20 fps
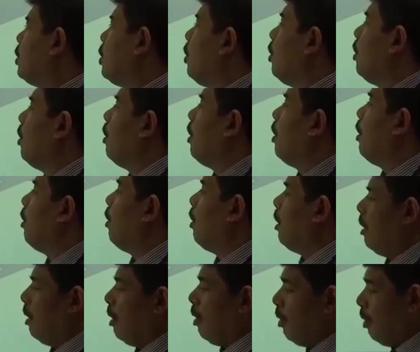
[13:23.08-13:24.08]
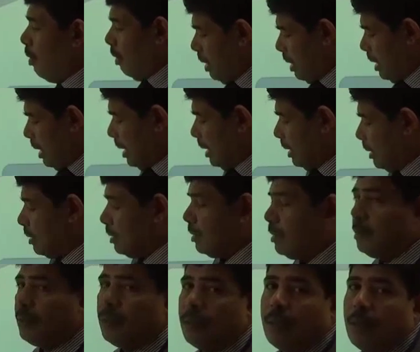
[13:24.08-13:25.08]
So all
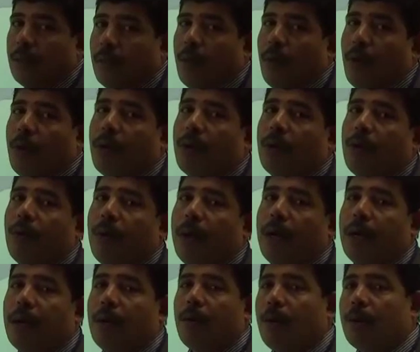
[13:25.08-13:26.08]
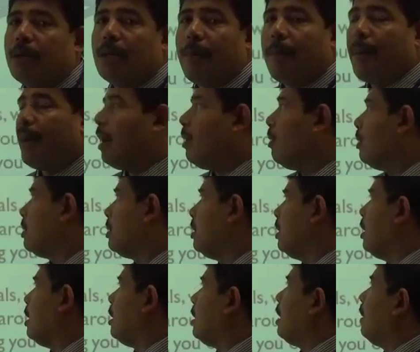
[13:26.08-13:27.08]
this was
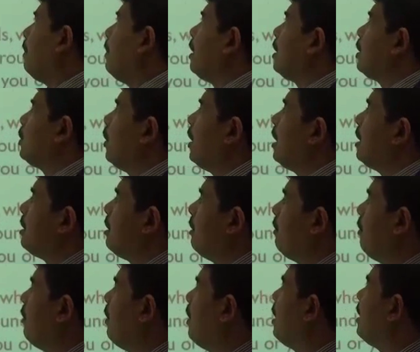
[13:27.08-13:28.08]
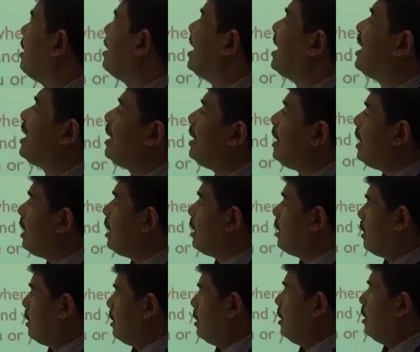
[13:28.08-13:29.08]
about the persuasive
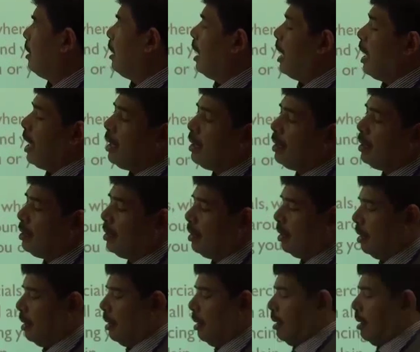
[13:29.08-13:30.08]
techniques, and